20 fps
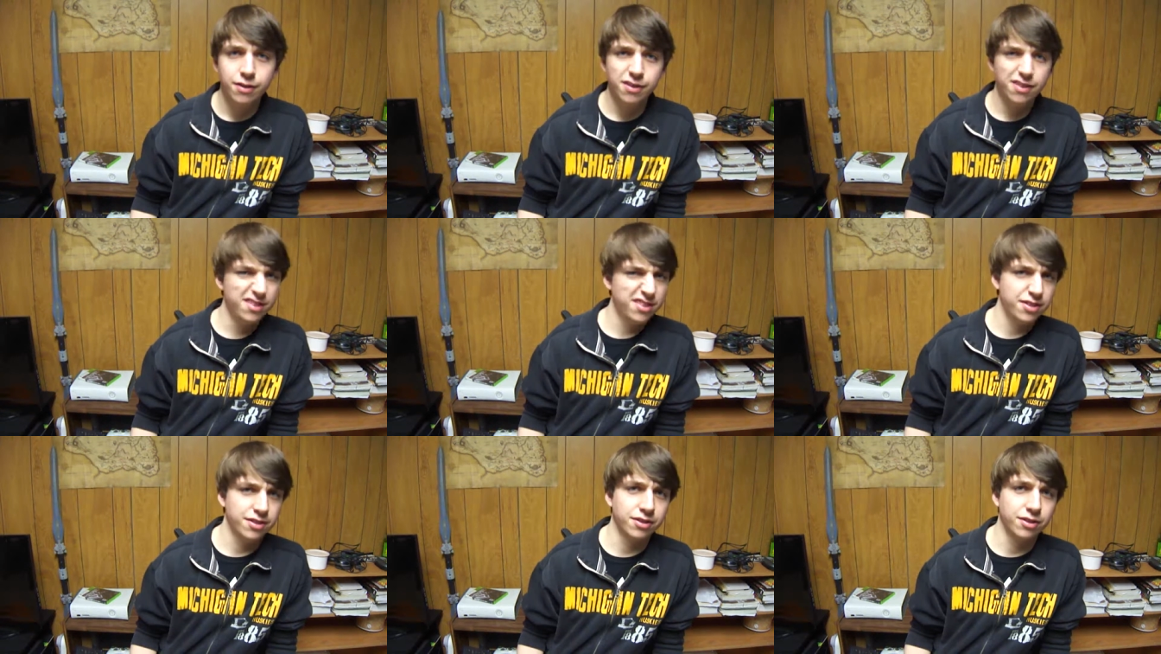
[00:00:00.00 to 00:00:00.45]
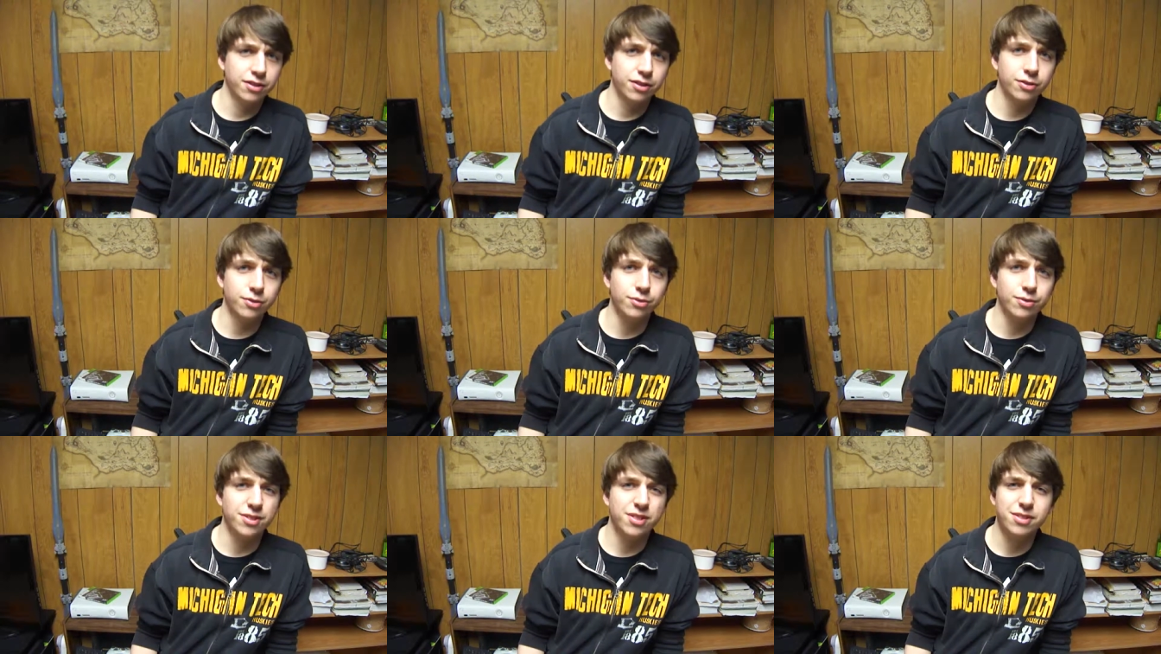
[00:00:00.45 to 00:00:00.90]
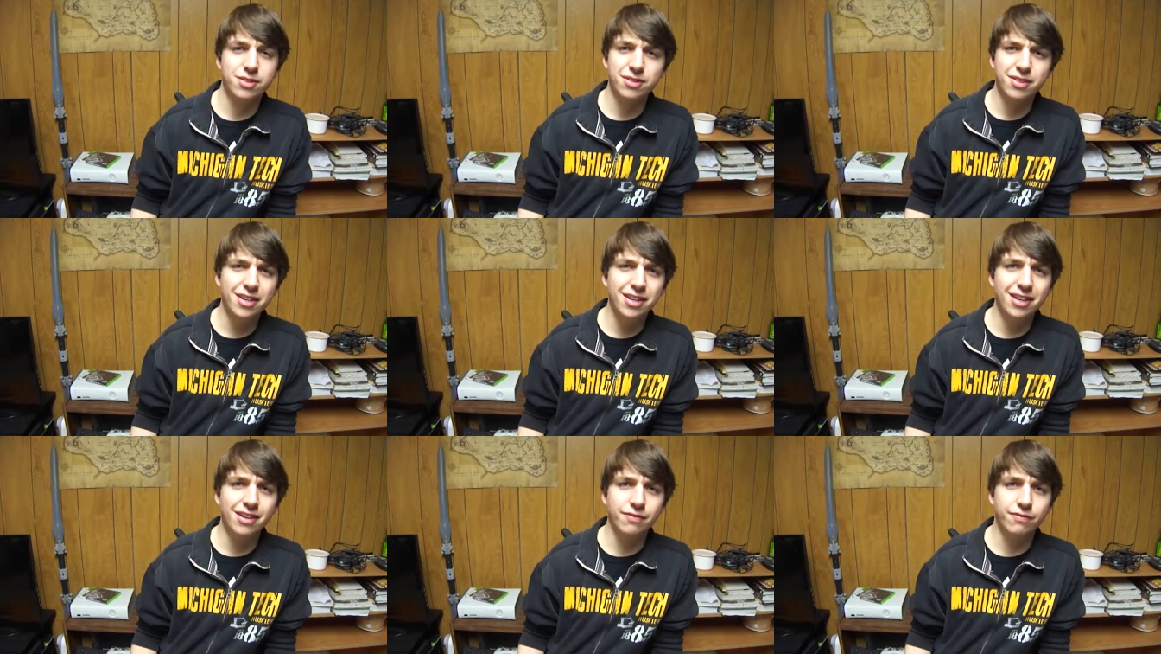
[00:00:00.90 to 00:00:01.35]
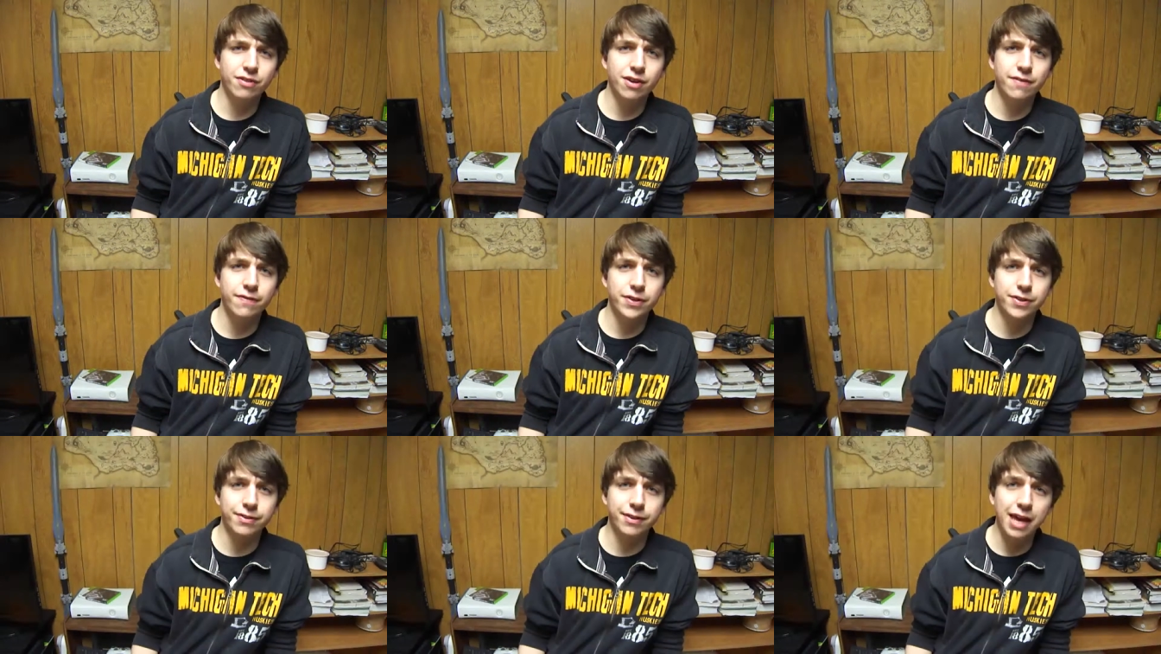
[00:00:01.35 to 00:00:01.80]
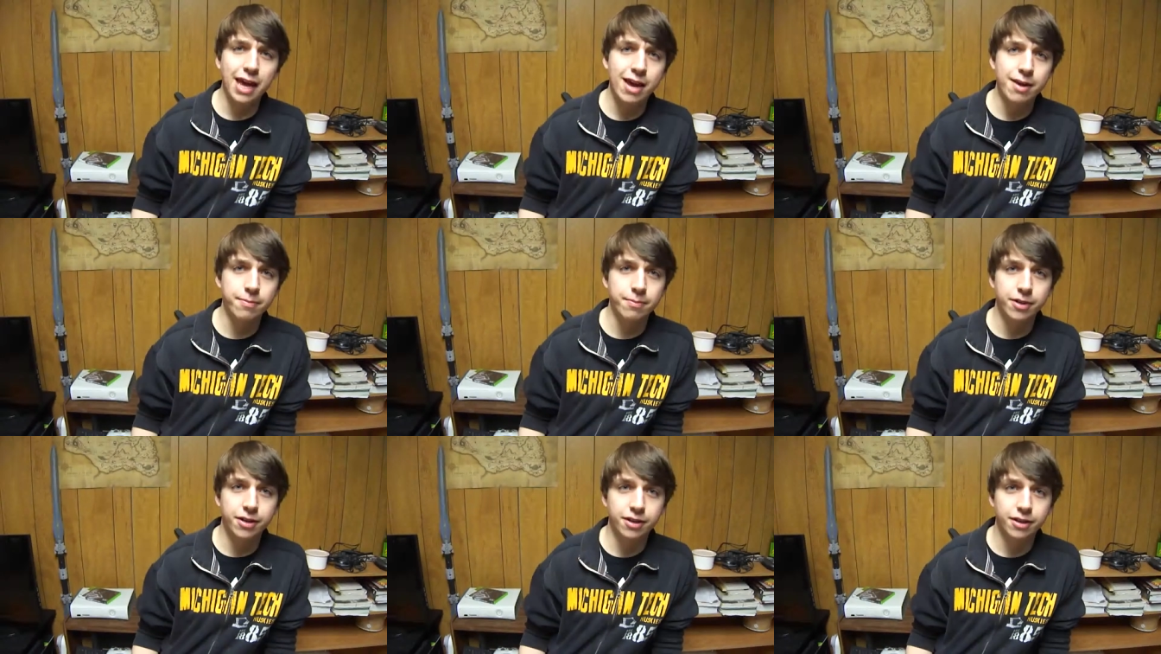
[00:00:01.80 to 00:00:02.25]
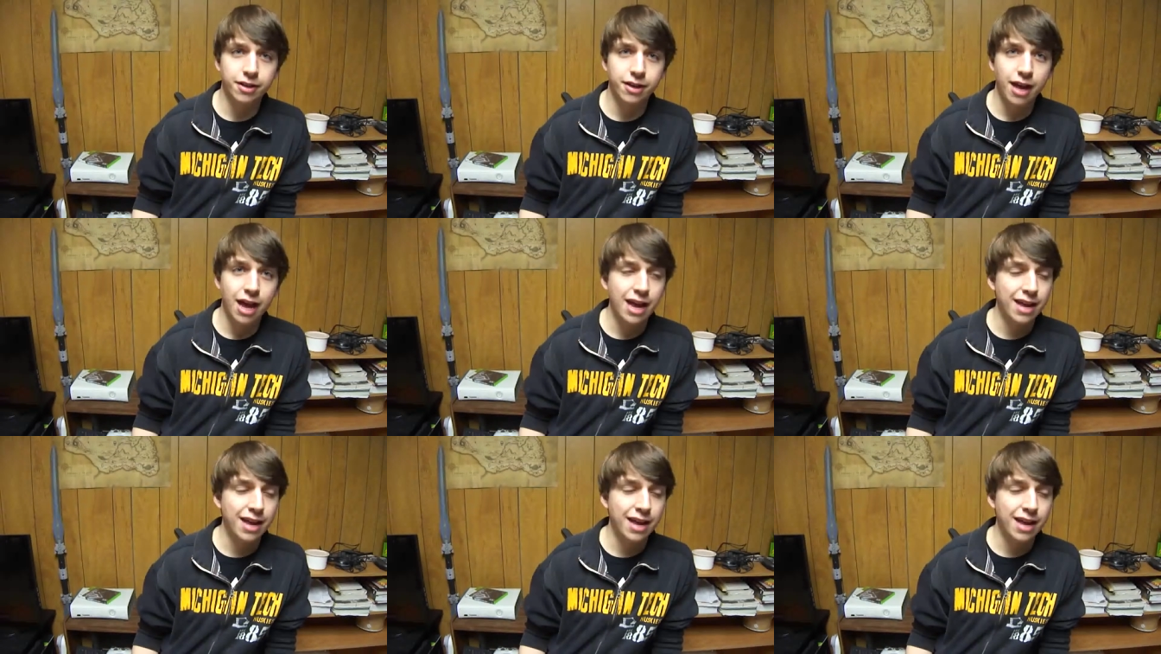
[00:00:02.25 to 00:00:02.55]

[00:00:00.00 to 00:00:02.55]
This includes sitting in front of your camera